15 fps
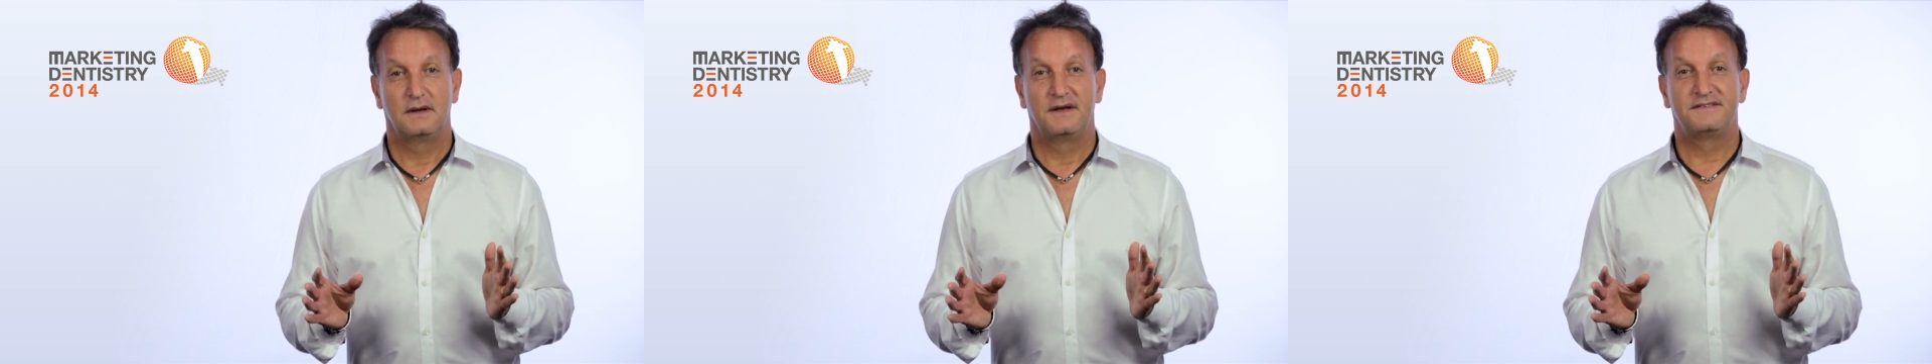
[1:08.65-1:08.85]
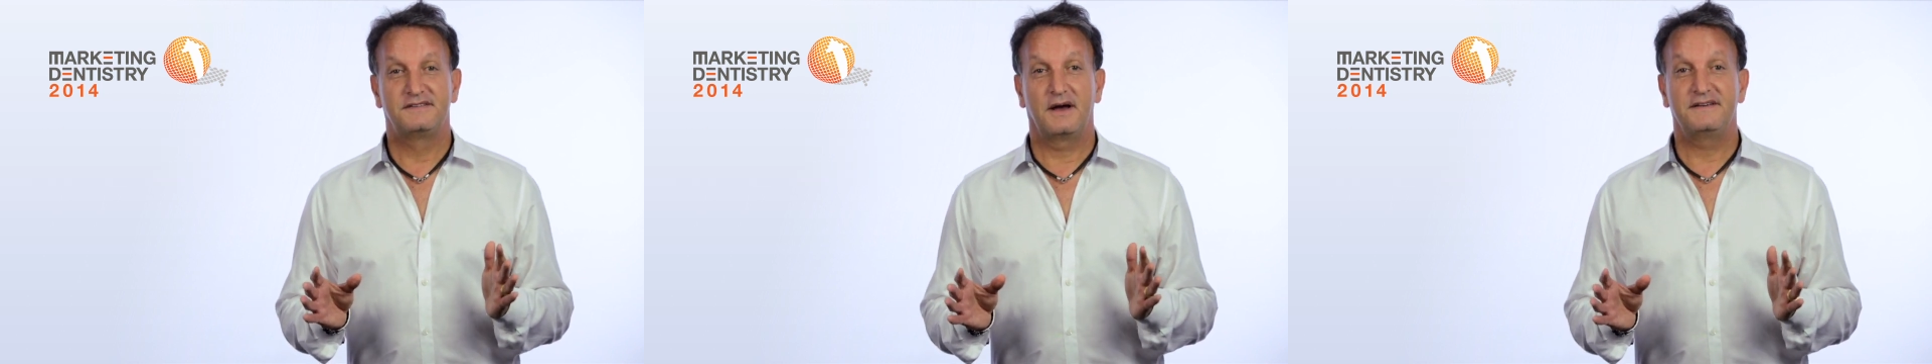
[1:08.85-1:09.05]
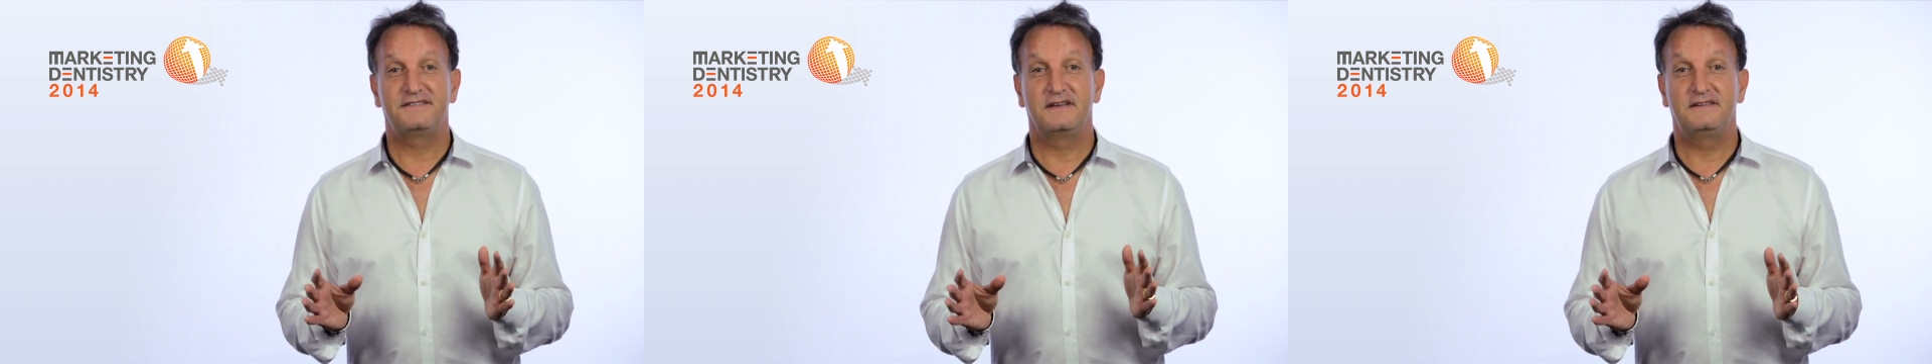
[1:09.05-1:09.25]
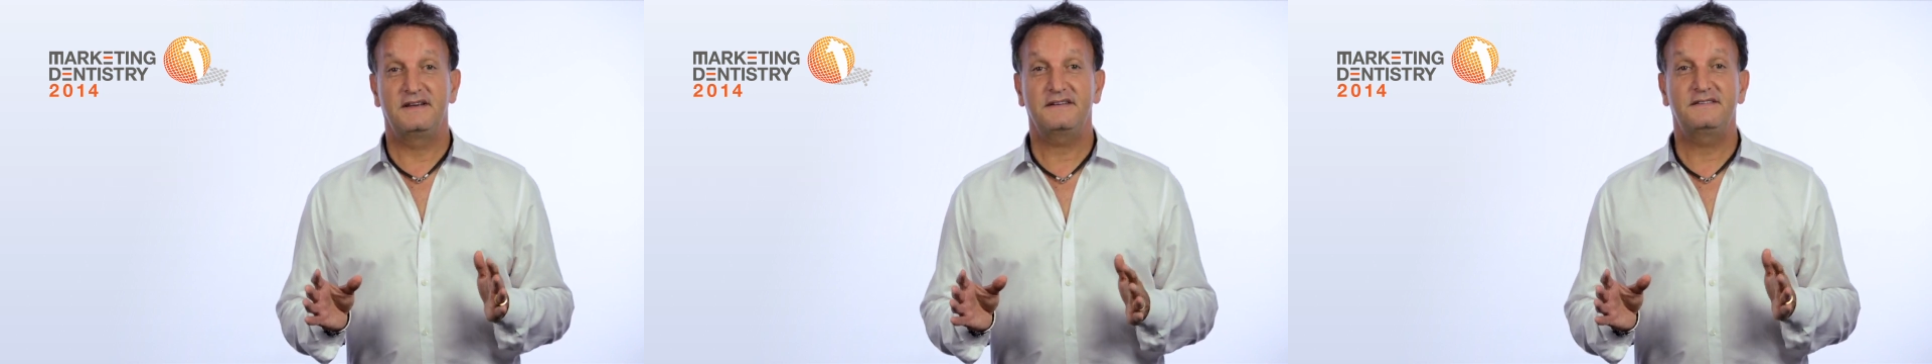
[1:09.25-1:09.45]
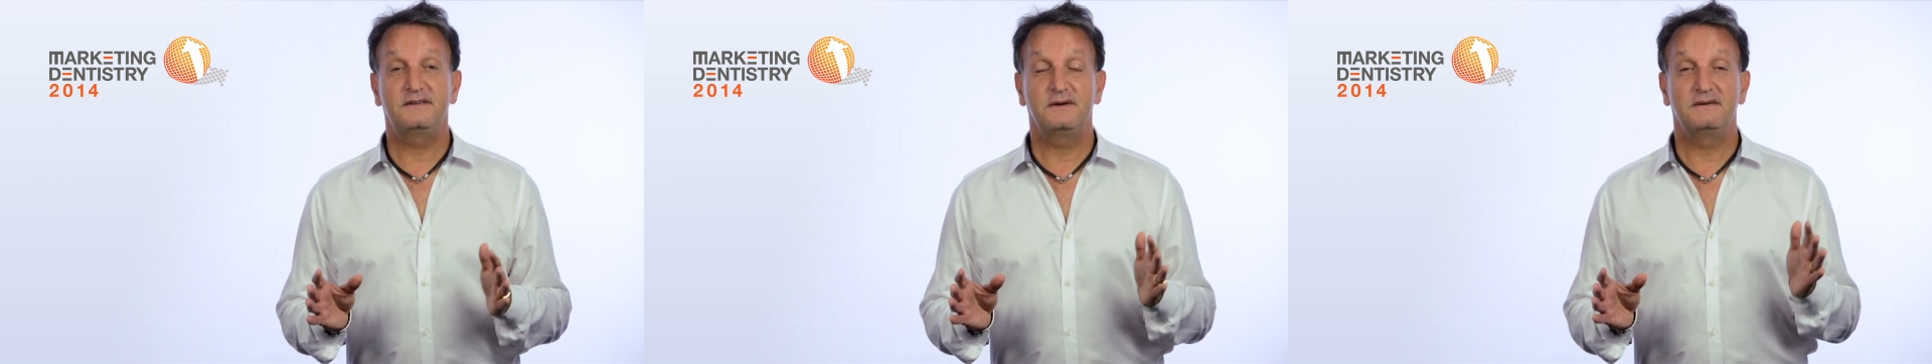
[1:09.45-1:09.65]
So I
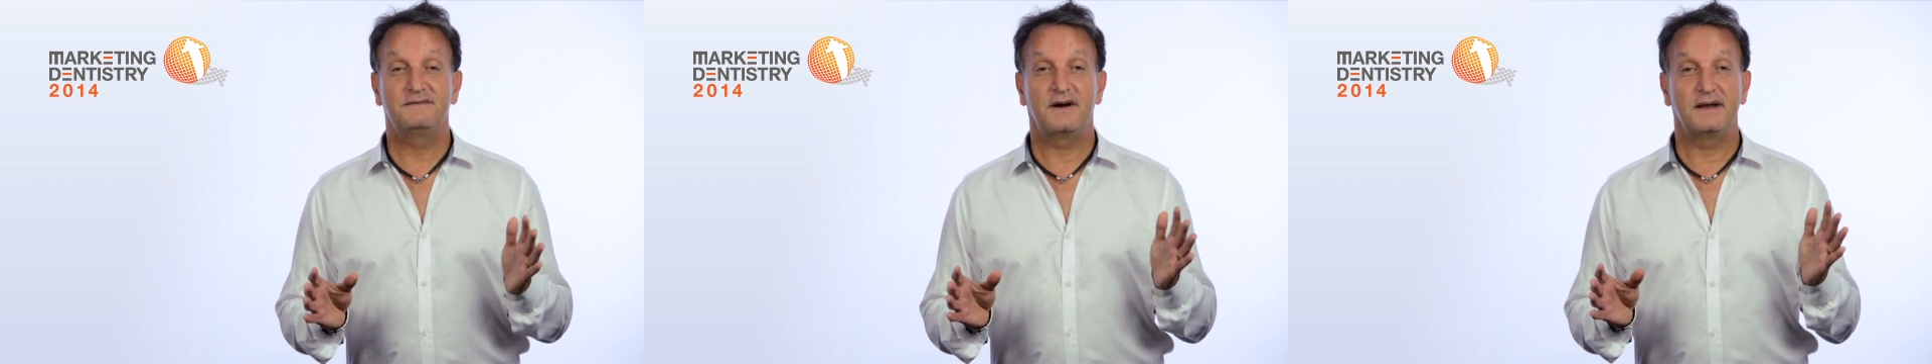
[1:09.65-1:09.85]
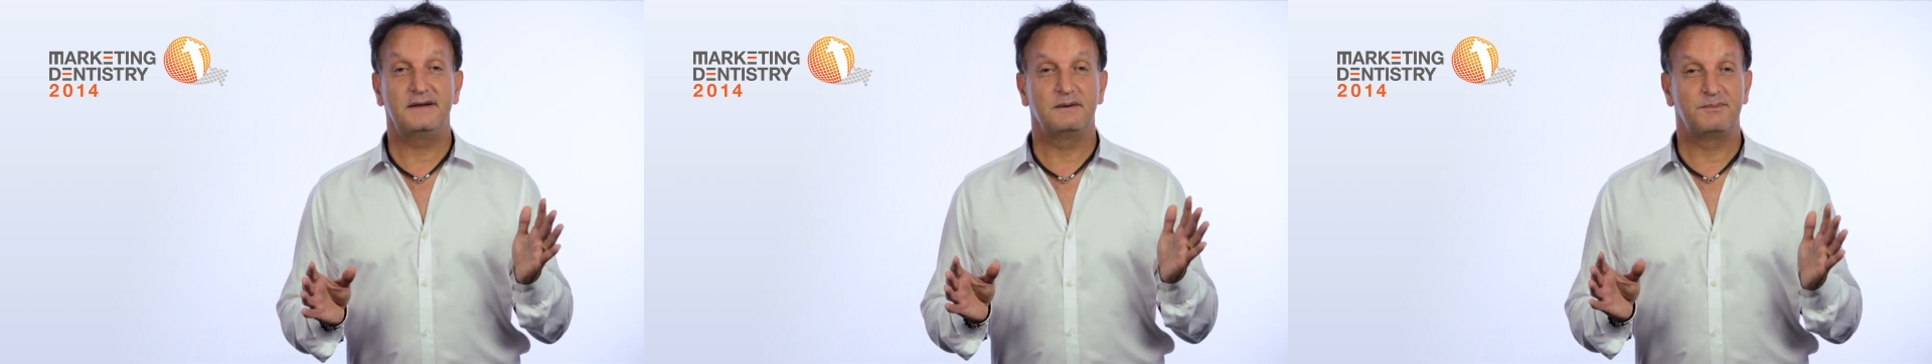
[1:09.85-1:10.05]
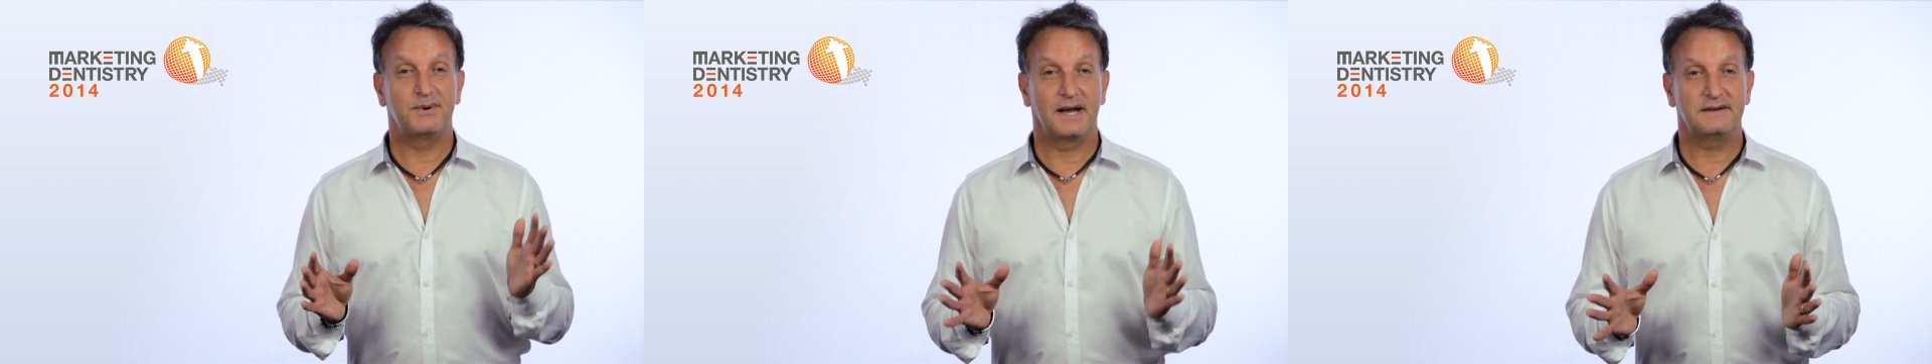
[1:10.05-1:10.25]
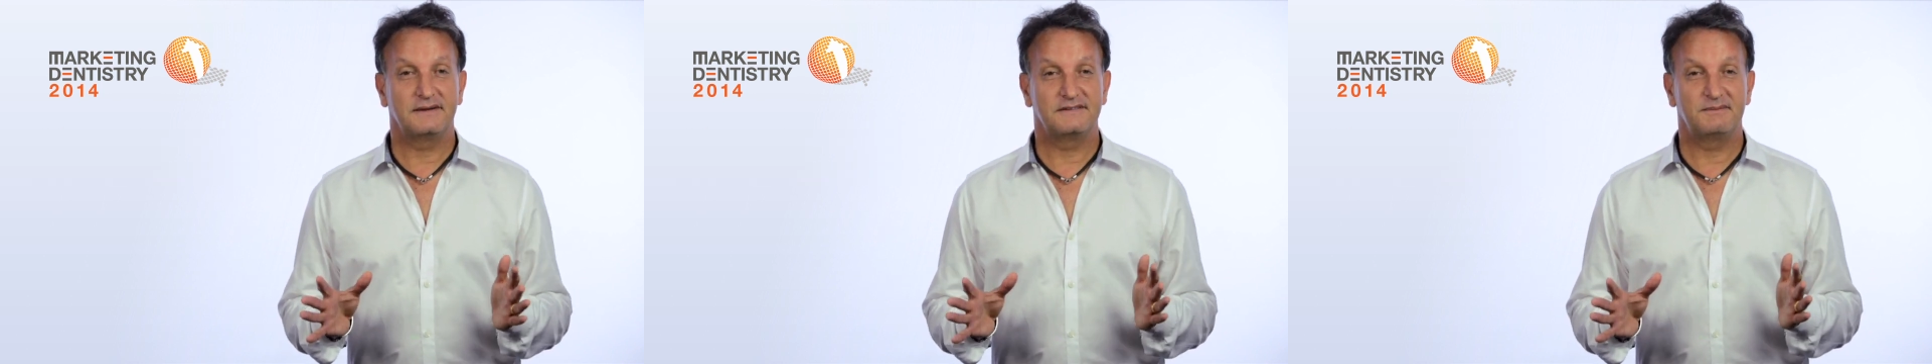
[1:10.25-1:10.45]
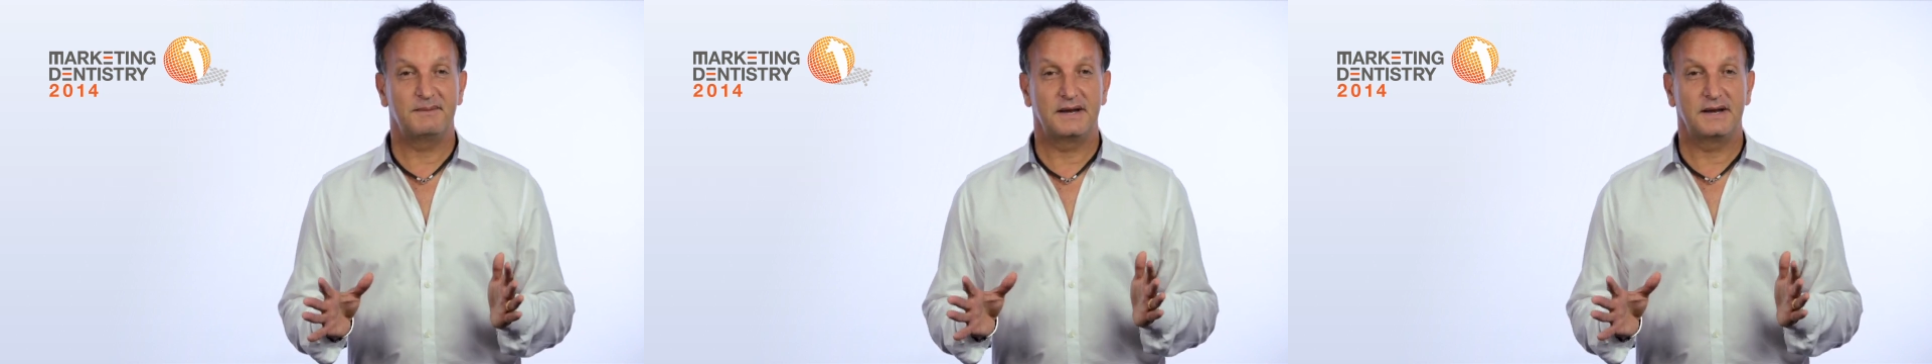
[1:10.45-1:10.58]
suggest you invite your practice